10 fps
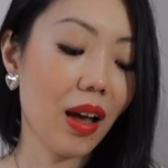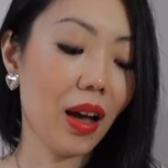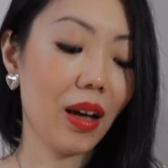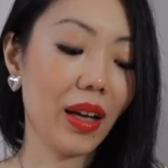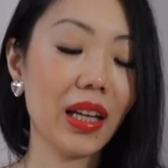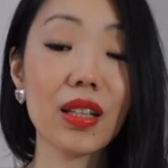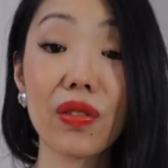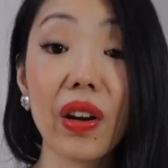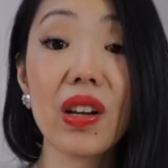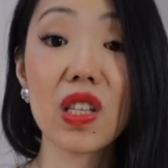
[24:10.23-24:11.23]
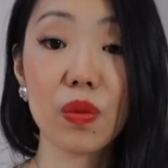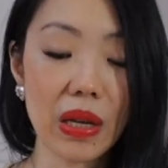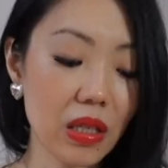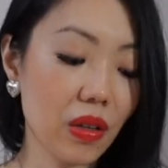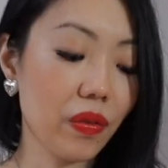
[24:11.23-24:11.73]
Uh, and it's very
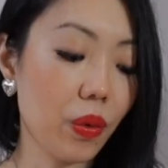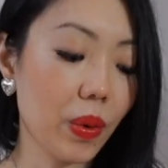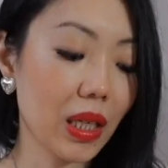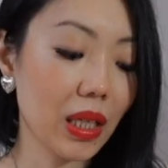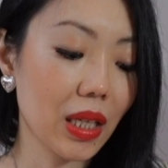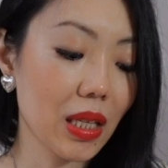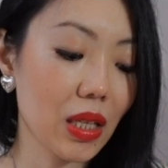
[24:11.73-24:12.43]
expensive for what it is.